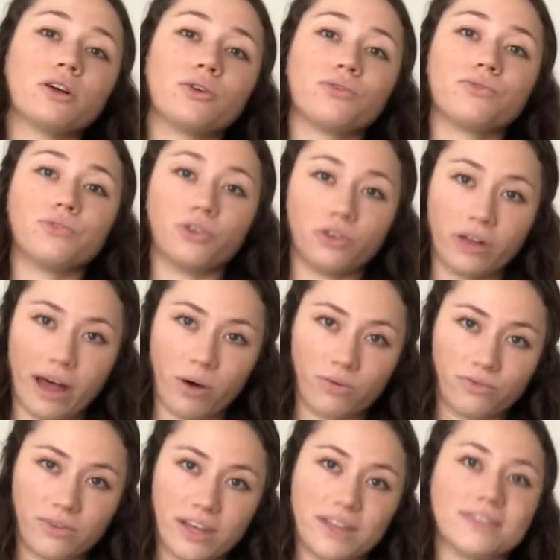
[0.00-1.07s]
full
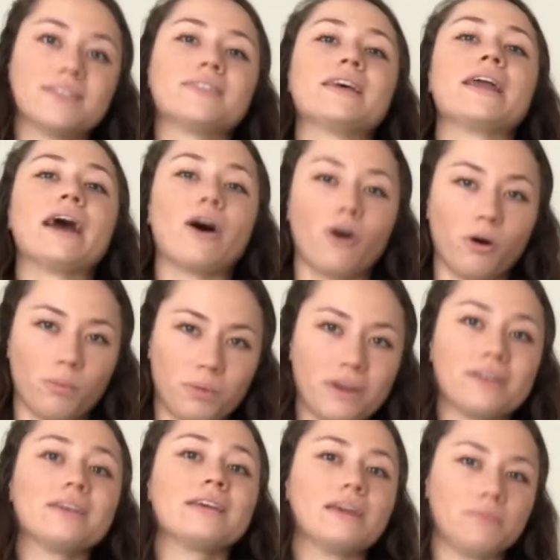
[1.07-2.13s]
outfits that help
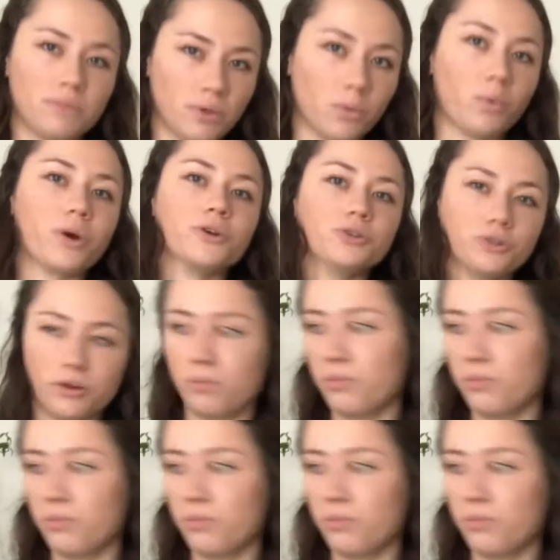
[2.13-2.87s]
keep the wardrobe